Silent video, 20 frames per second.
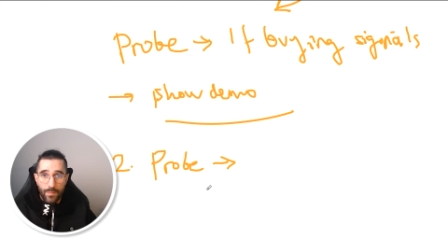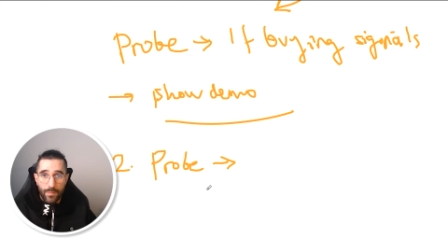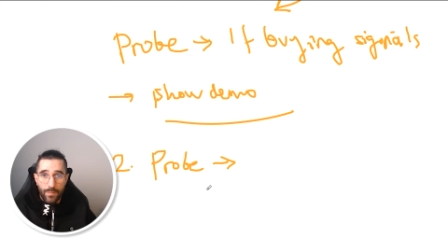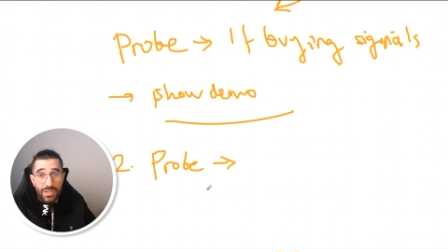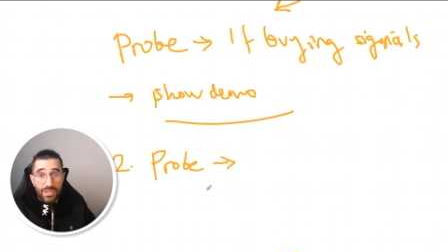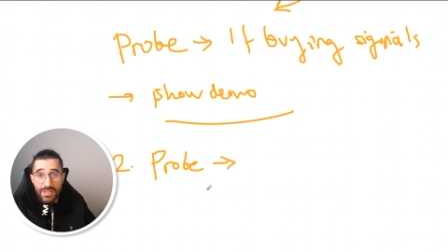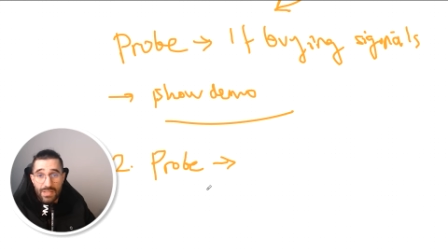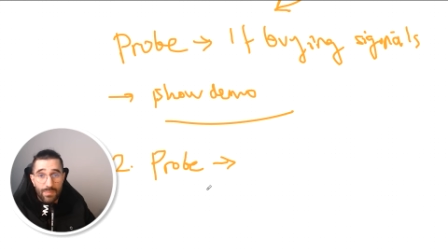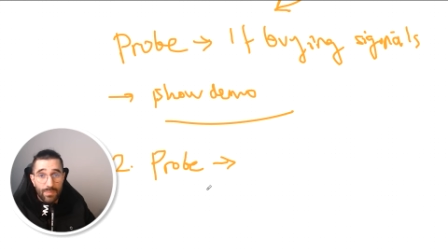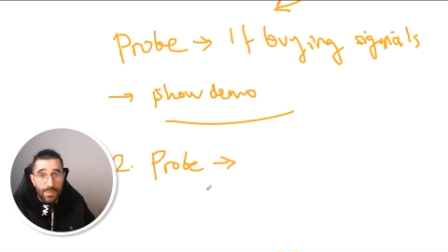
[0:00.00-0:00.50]

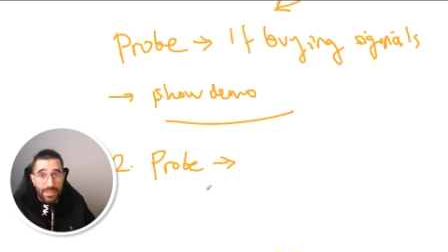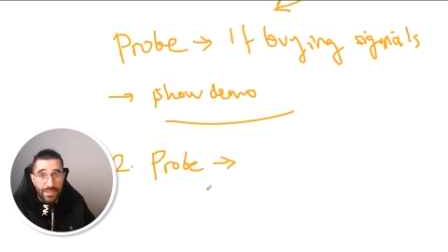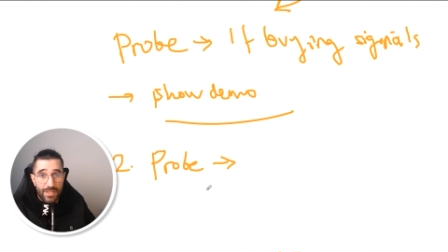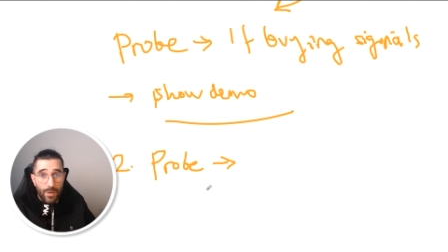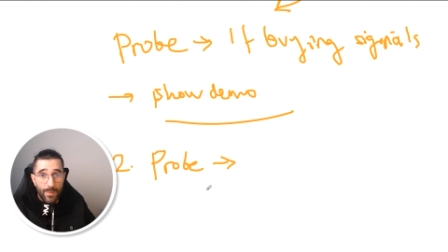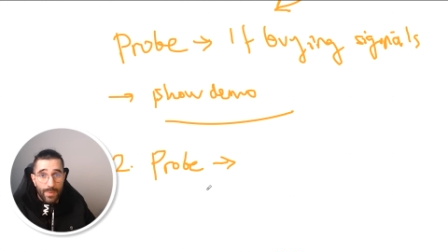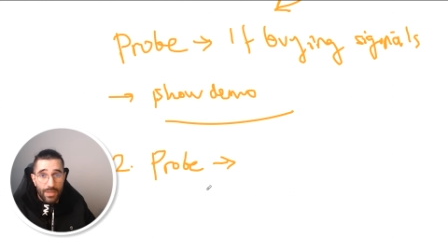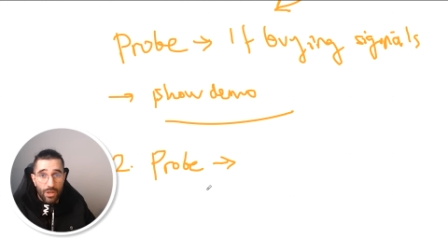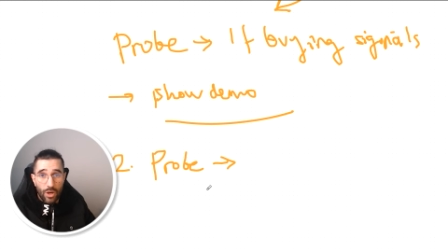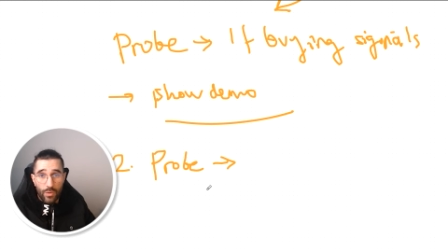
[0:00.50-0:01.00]
Or you can
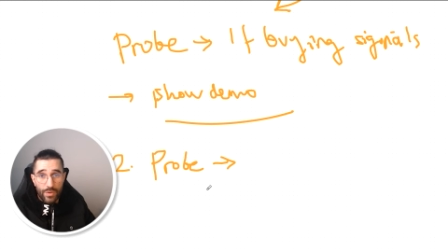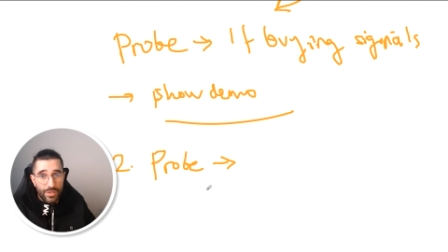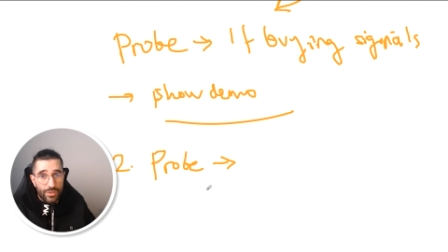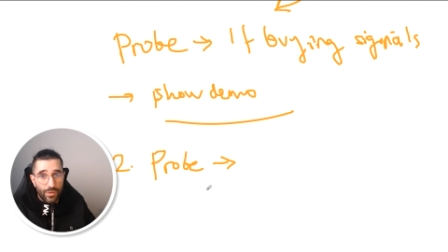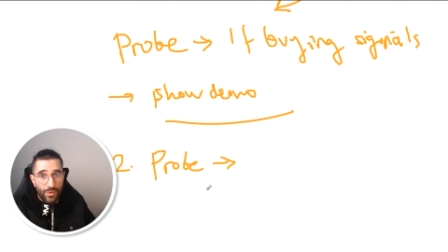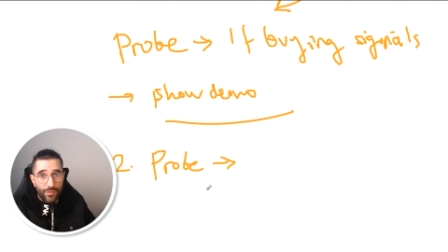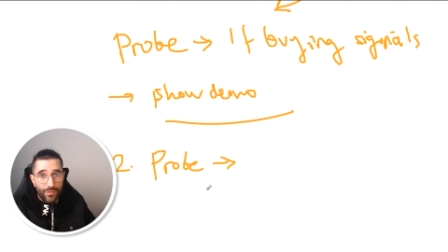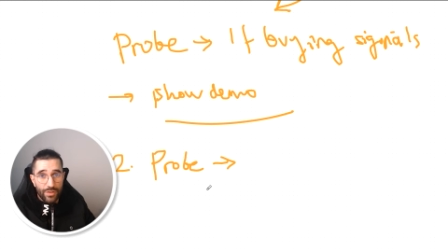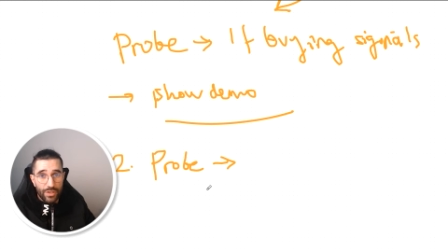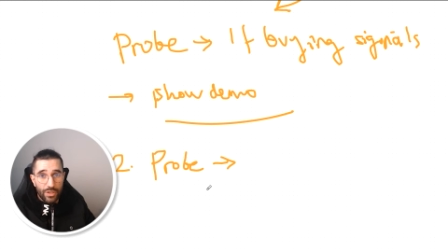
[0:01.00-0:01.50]
simply tell me
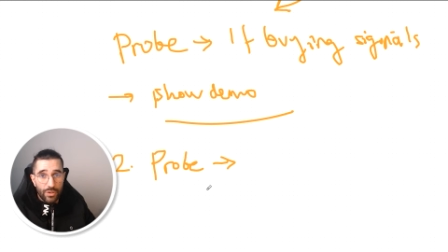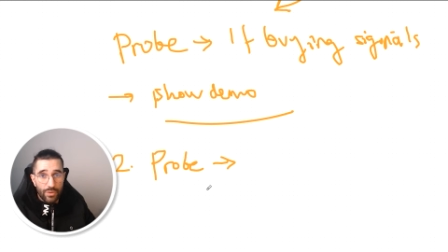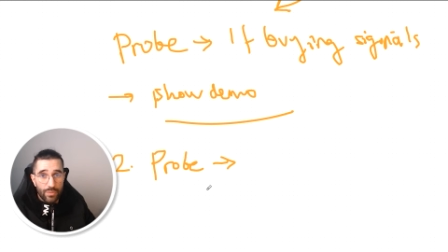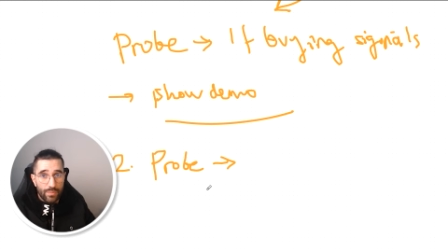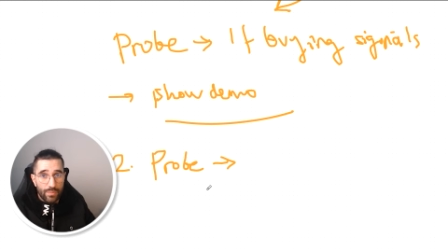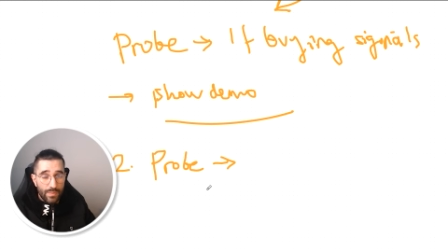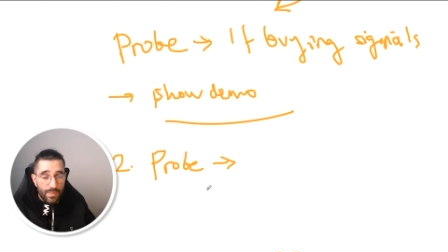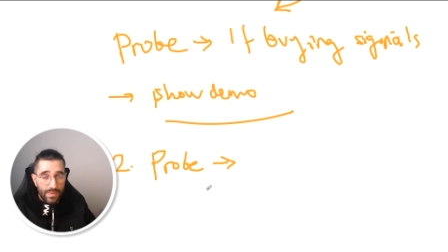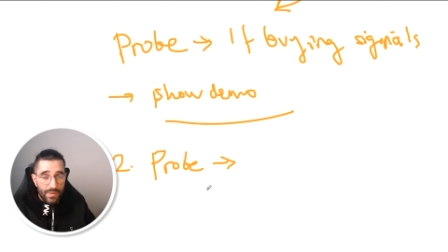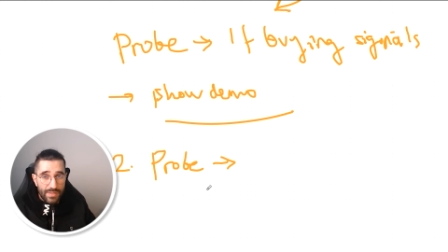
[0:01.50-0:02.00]
no, it's not
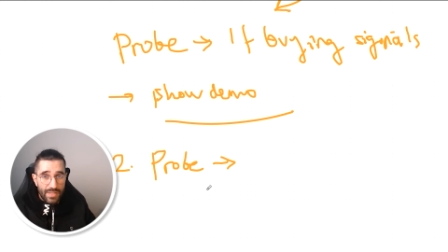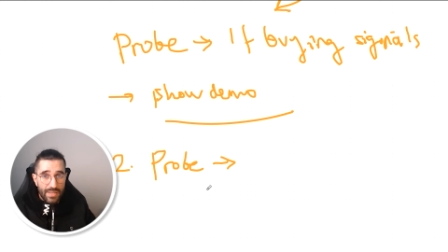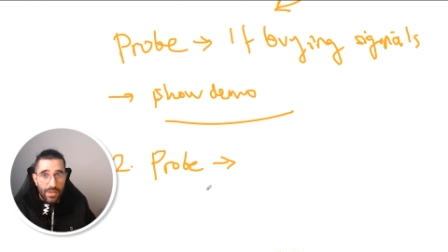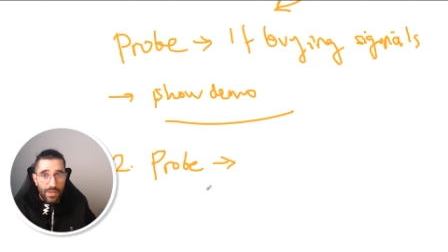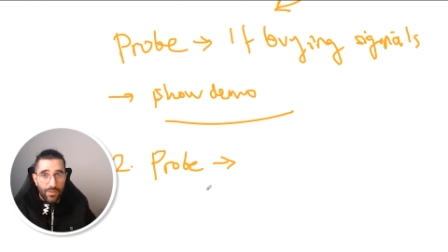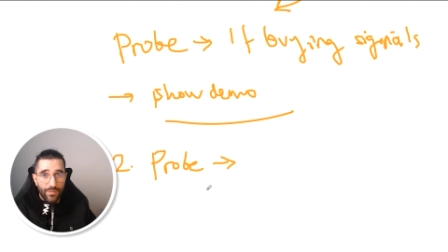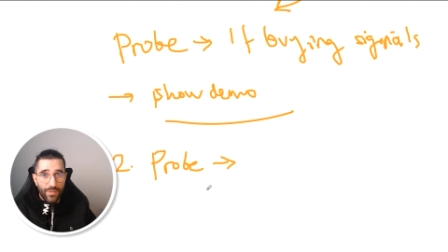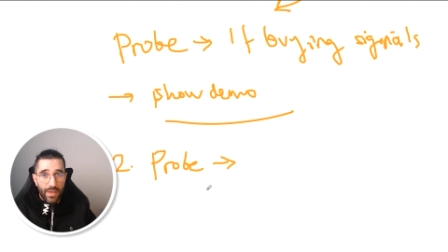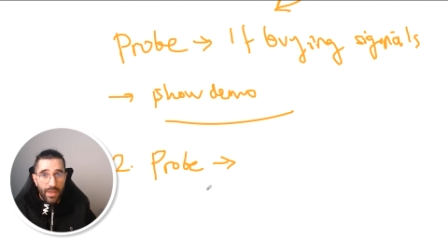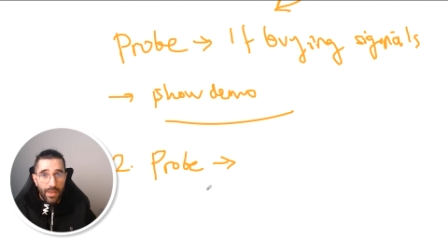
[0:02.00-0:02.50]
for you. Does
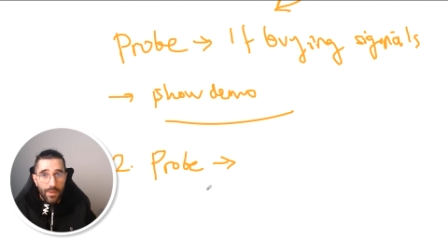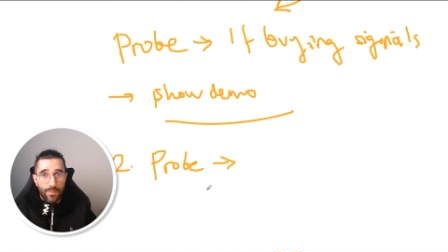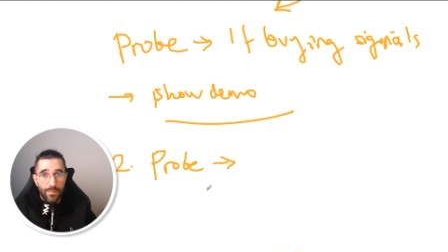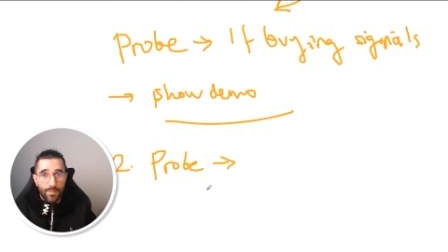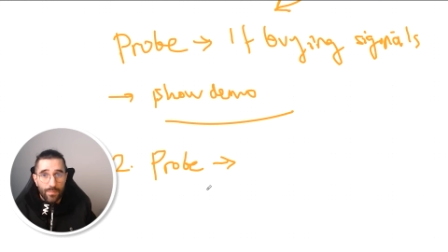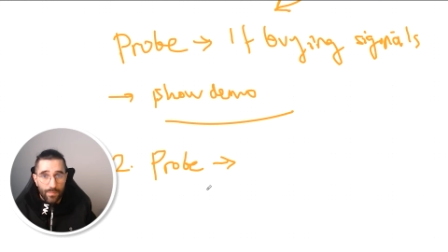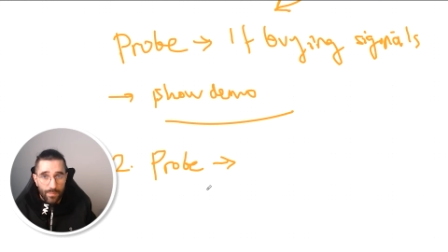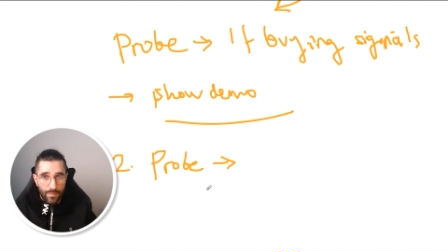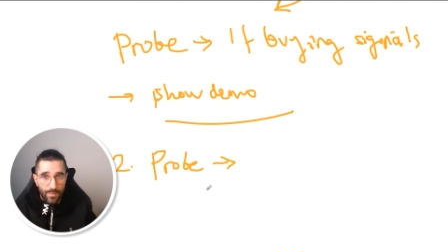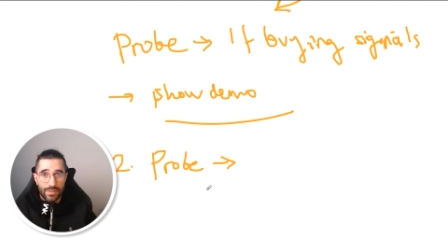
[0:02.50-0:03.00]
that sound fair?